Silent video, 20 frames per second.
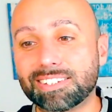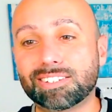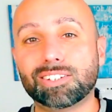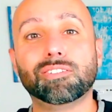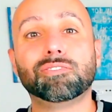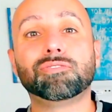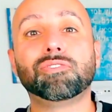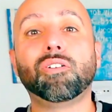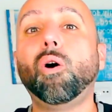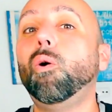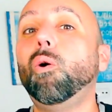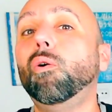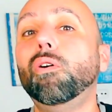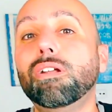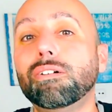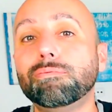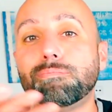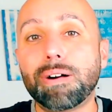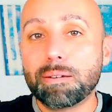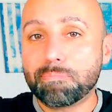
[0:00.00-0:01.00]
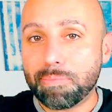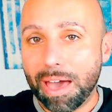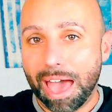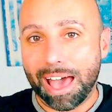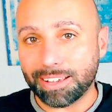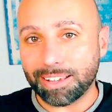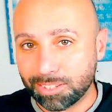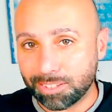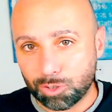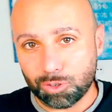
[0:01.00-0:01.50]
of all of my
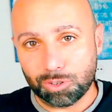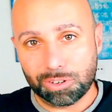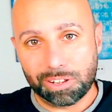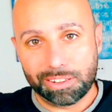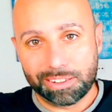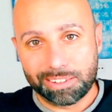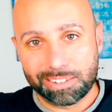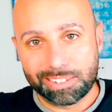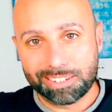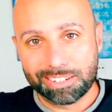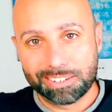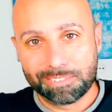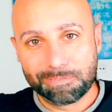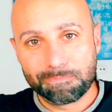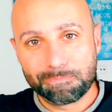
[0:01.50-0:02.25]
past students.